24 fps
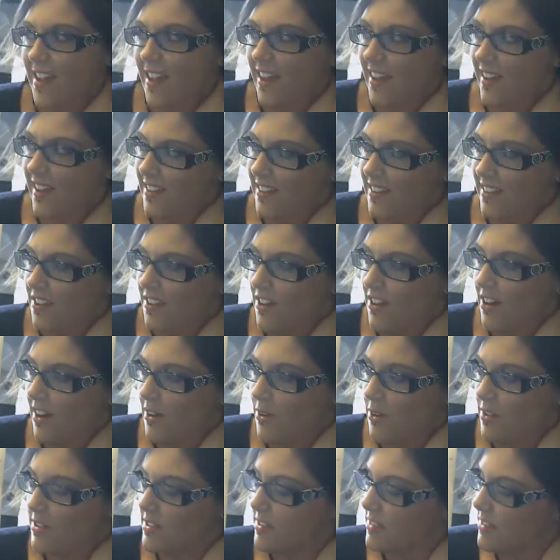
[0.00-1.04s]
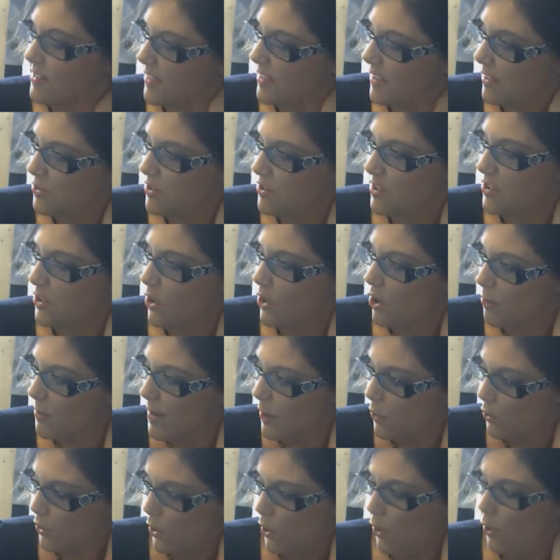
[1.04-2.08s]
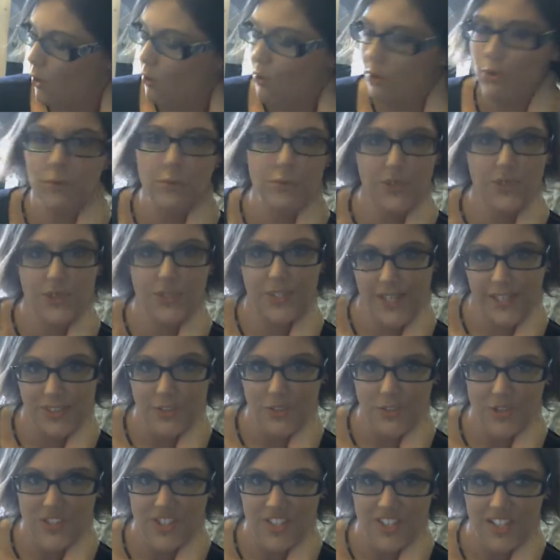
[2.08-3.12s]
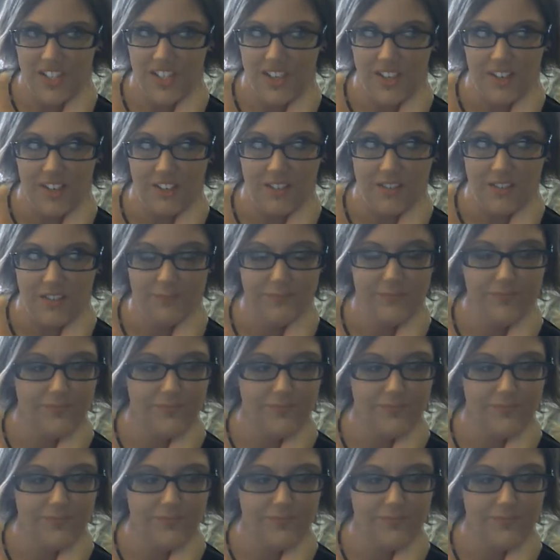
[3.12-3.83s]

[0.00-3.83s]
you know, uh, let's see, I was going to talk about clothes and extra skin.